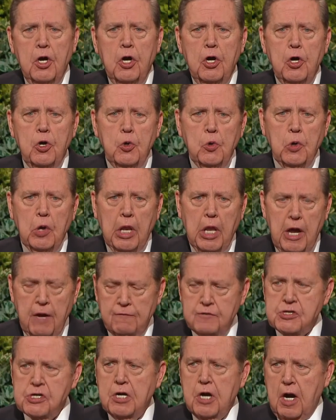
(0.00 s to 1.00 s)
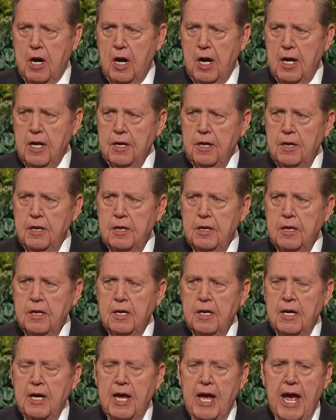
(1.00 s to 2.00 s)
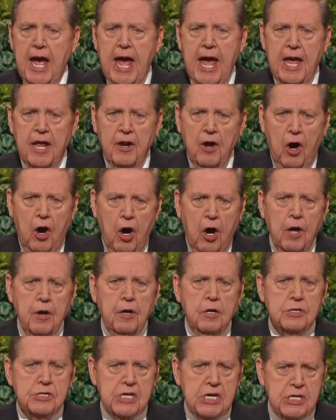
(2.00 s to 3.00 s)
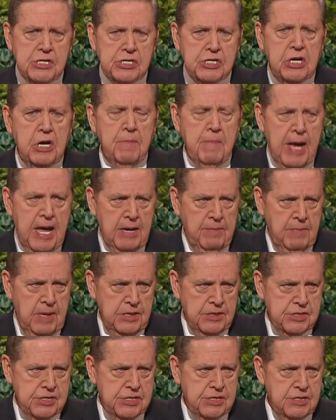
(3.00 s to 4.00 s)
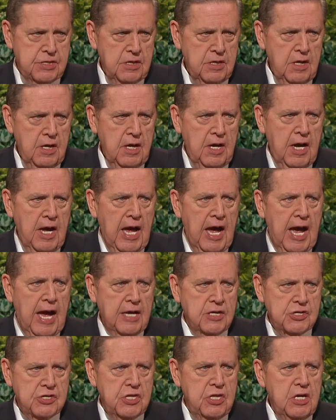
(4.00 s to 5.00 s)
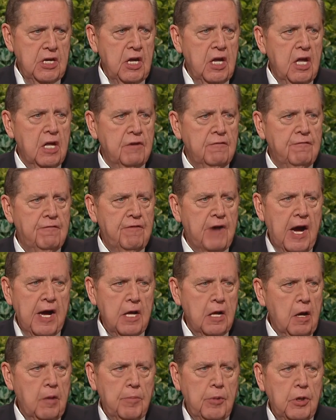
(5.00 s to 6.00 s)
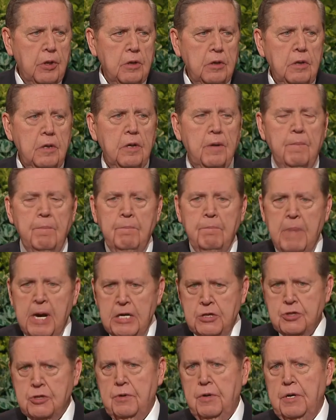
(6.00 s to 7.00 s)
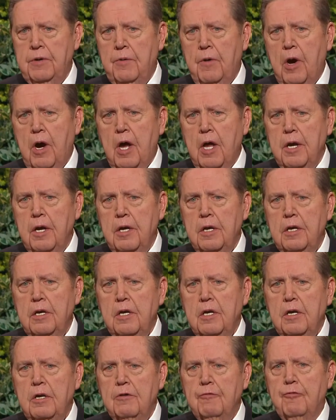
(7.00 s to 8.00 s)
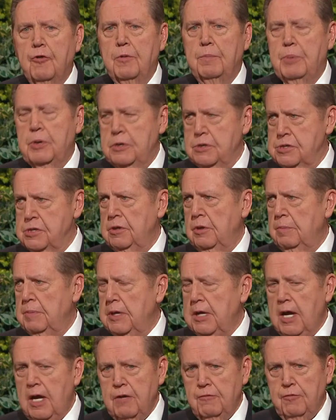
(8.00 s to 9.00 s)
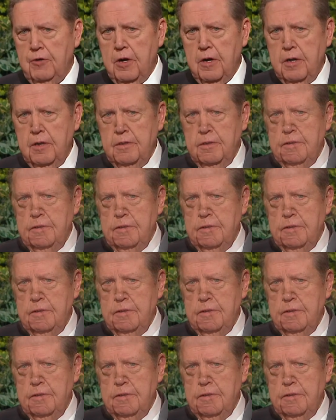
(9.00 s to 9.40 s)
who loves God and honors His commandments as the inviolable measuring rod for personal behavior.